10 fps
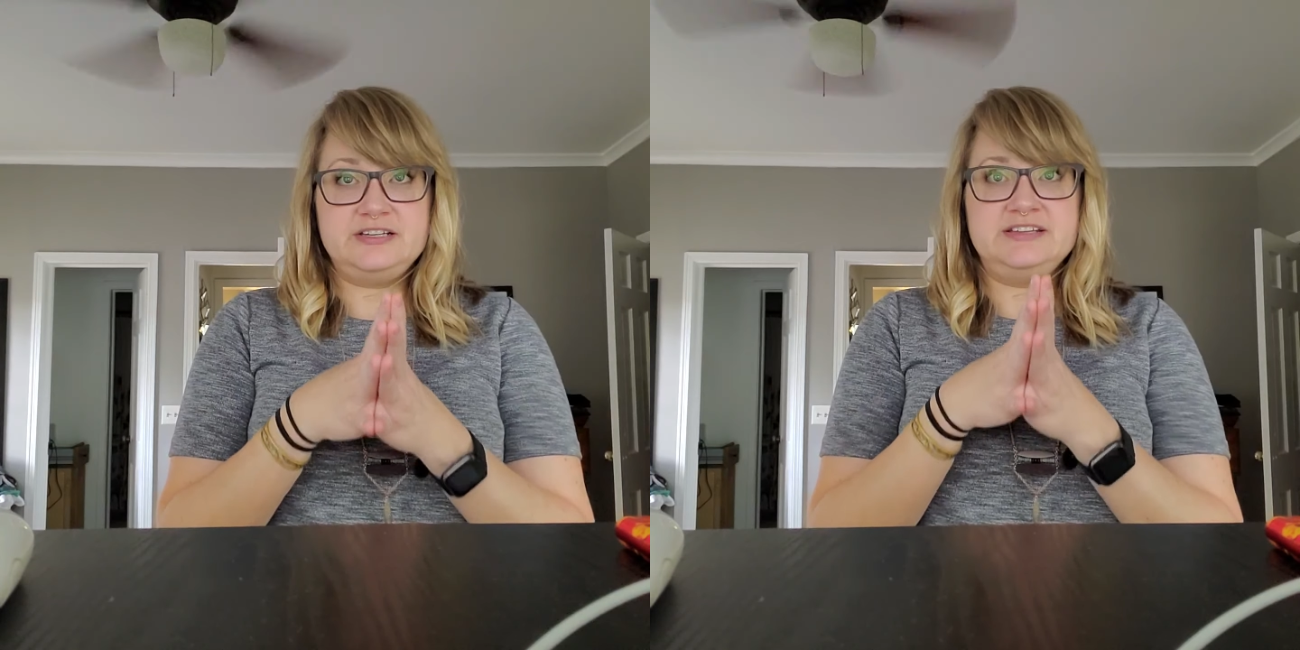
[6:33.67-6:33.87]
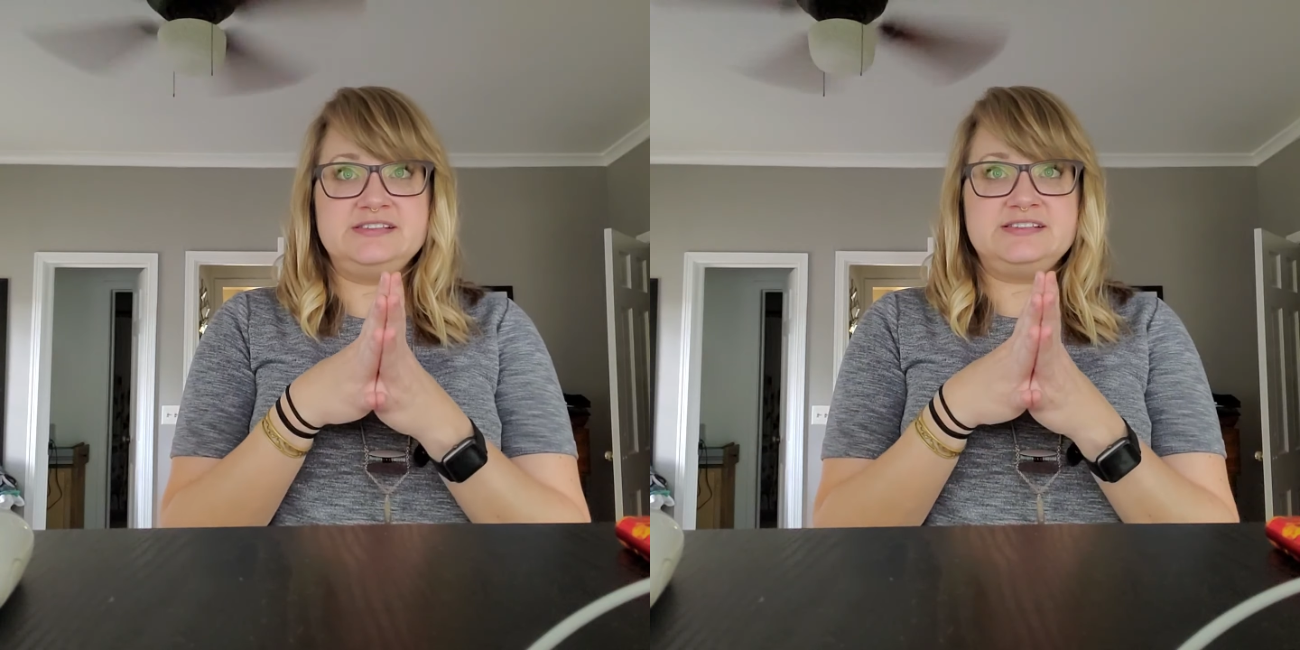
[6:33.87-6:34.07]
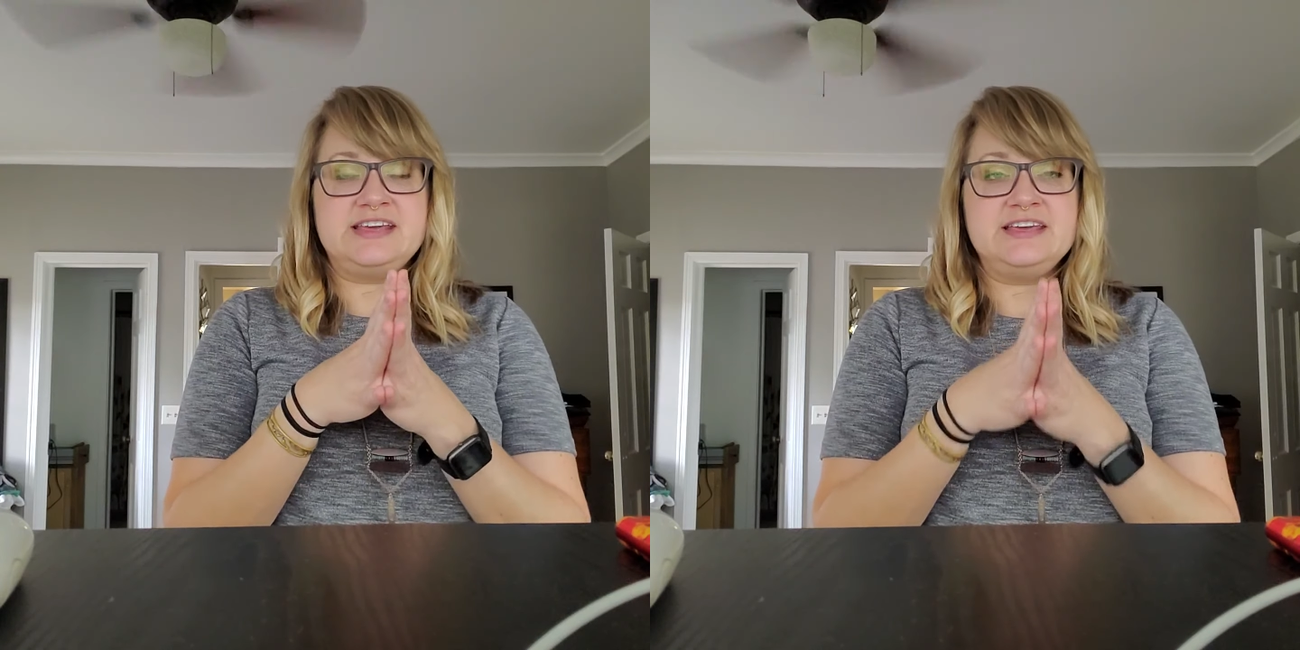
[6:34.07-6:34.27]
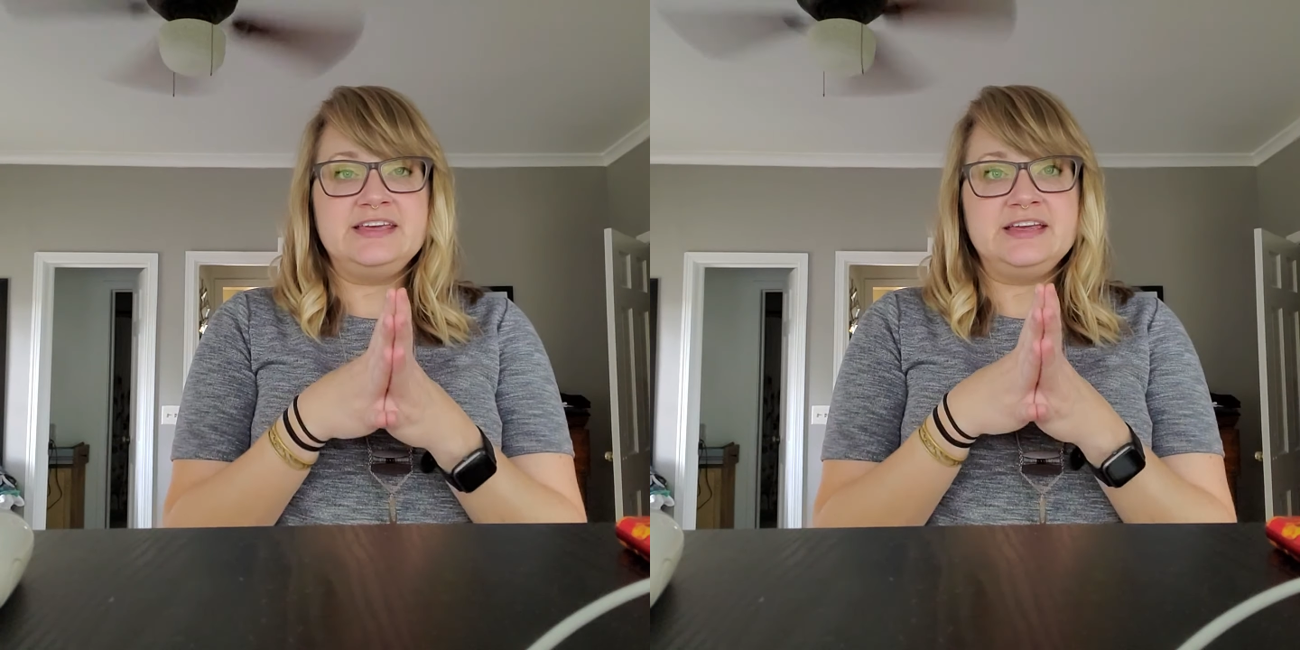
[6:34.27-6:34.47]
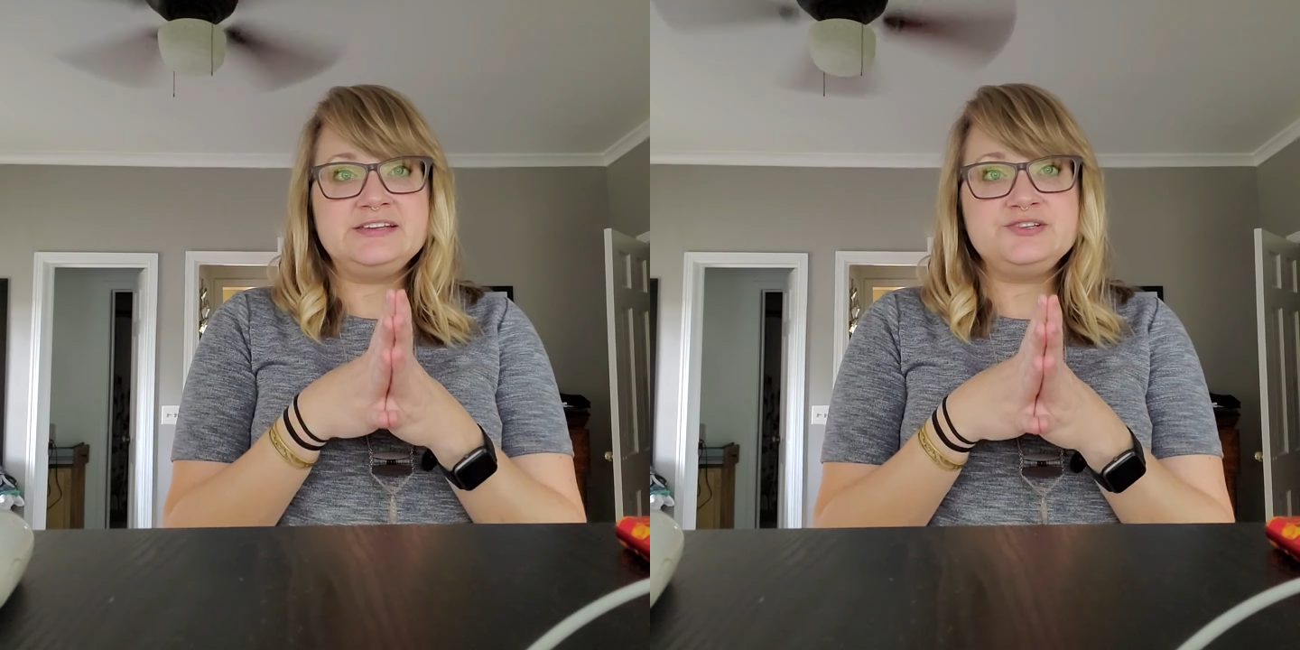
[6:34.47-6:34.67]
is
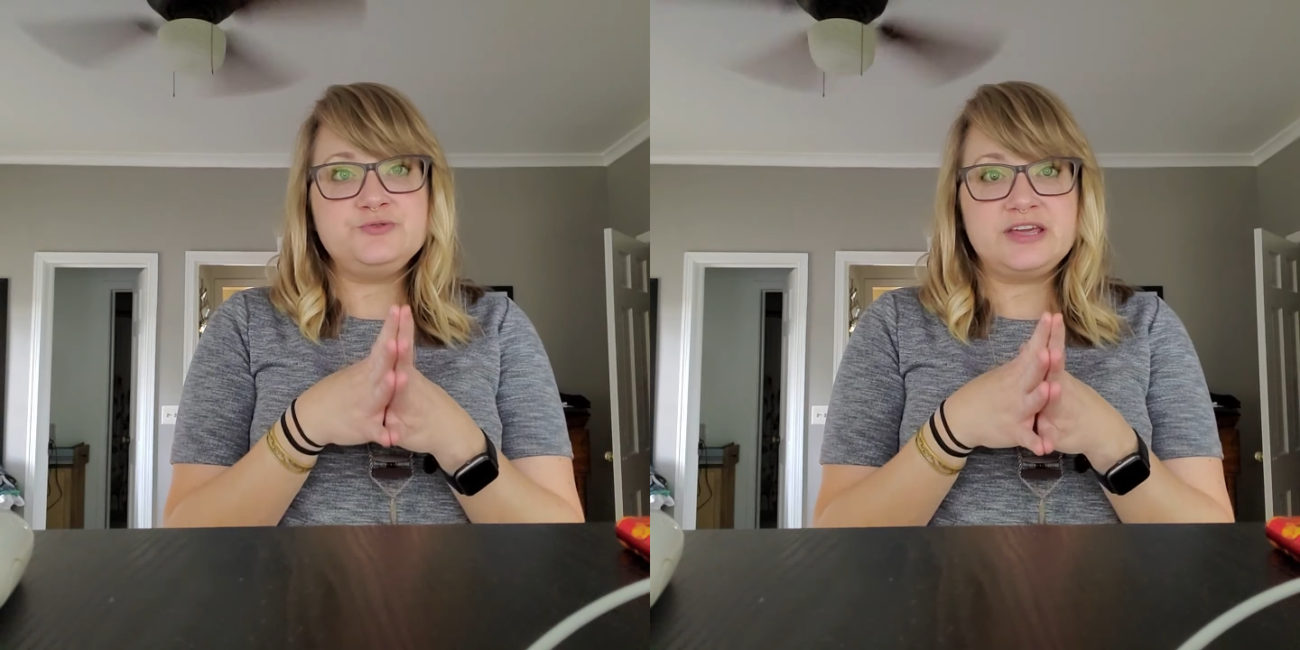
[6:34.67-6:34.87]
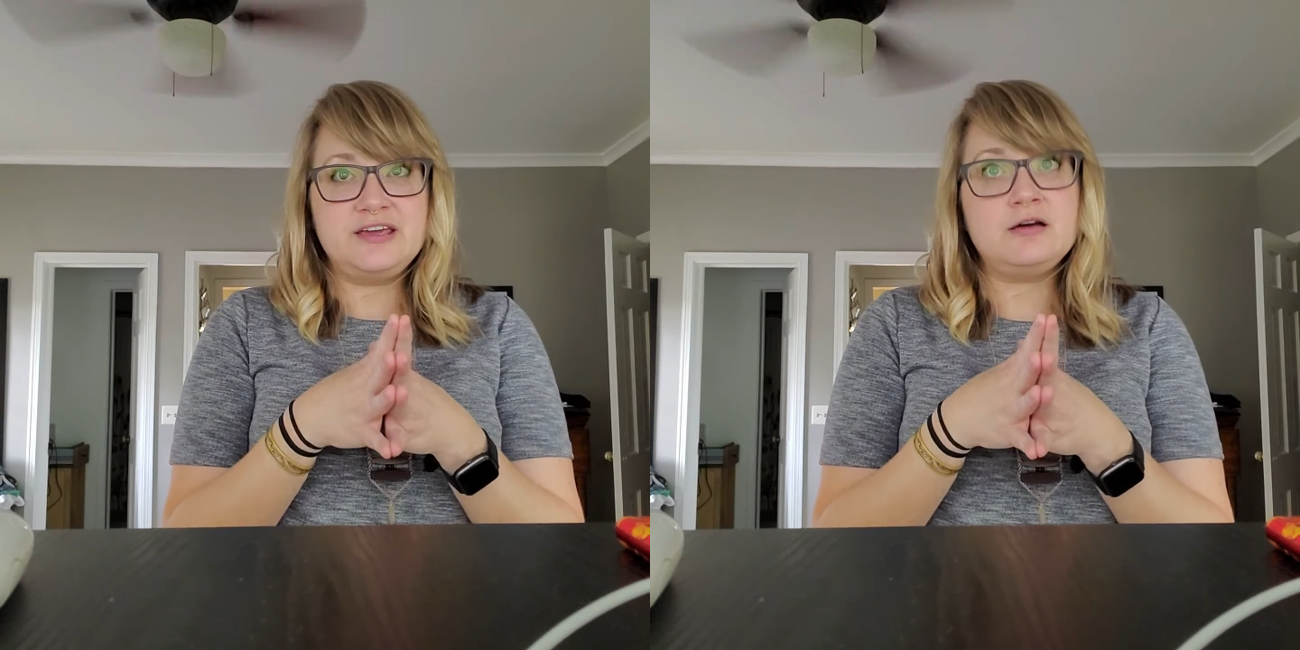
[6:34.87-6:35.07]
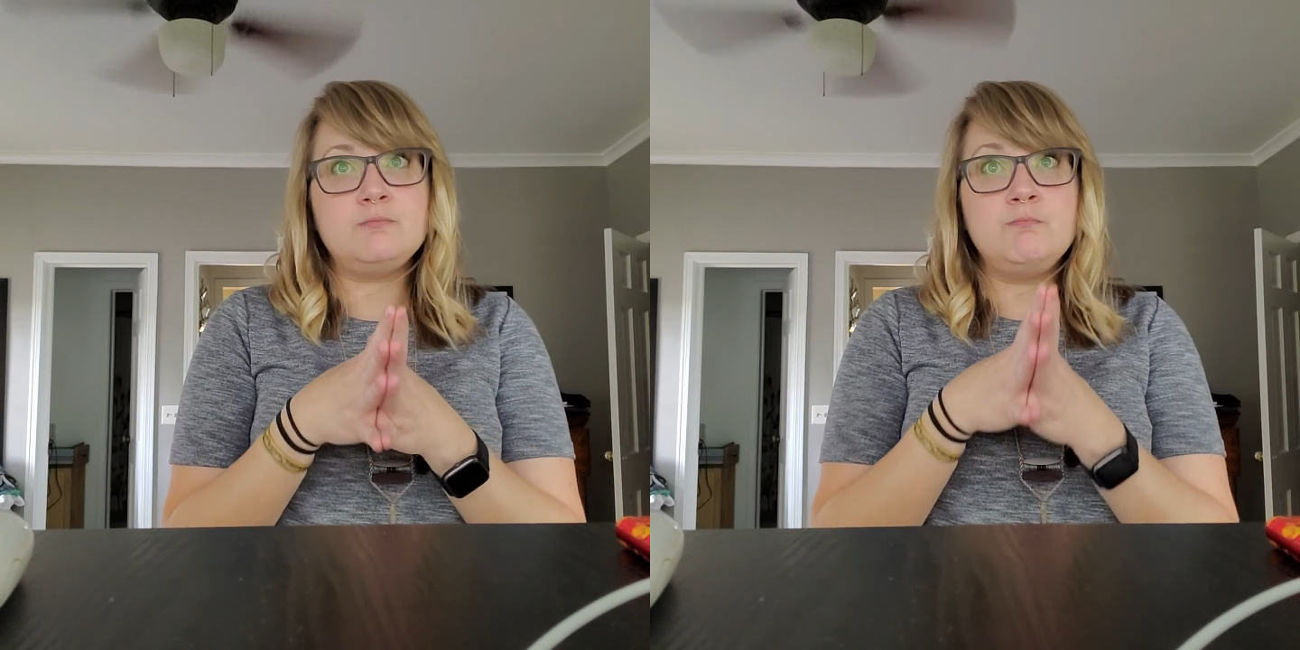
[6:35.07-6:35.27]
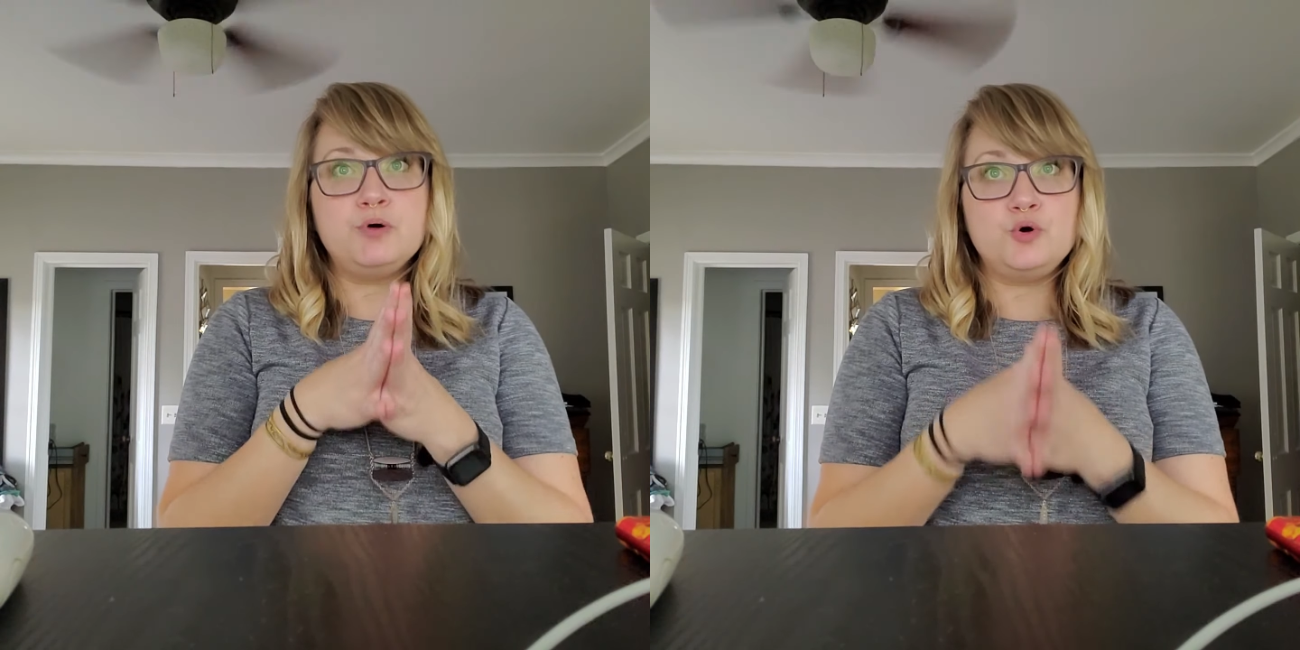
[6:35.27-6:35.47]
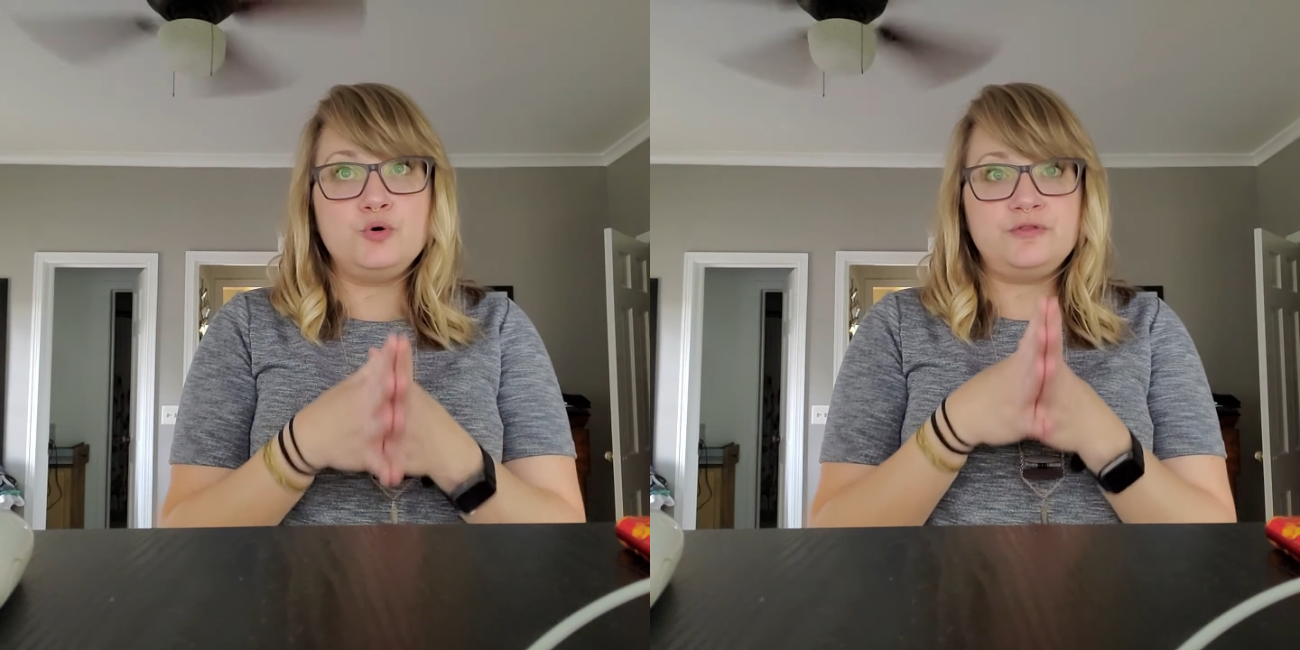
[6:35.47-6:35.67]
taking into account
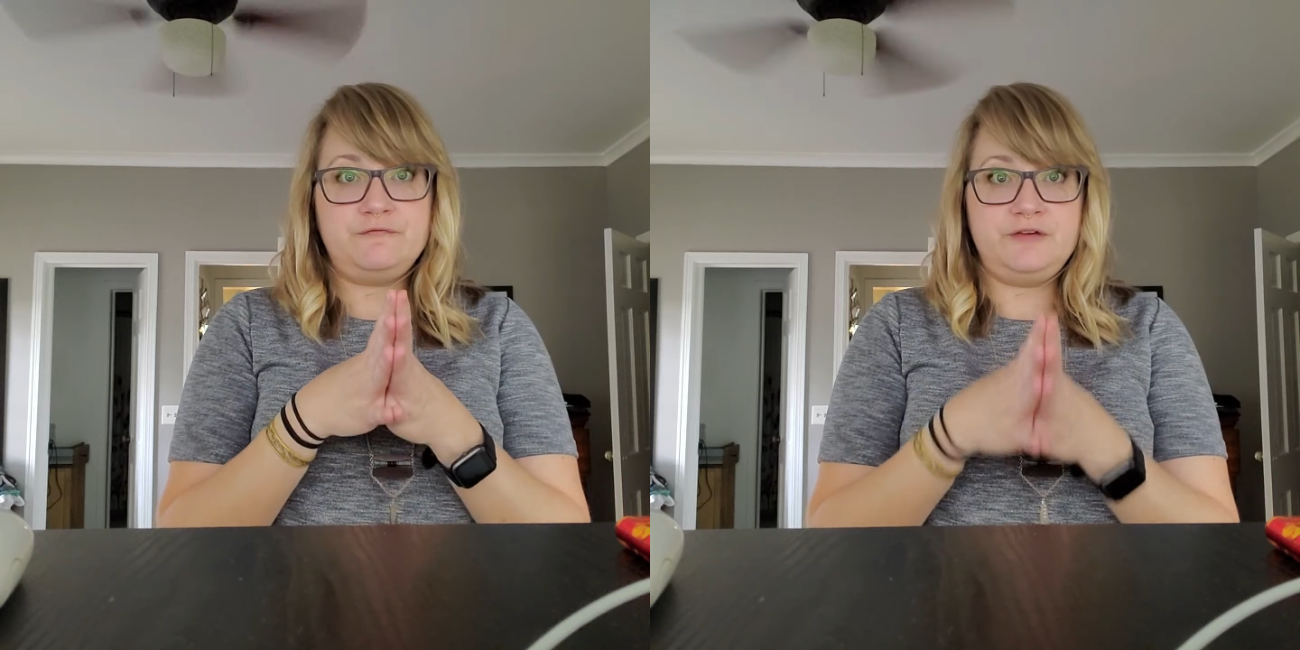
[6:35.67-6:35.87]
both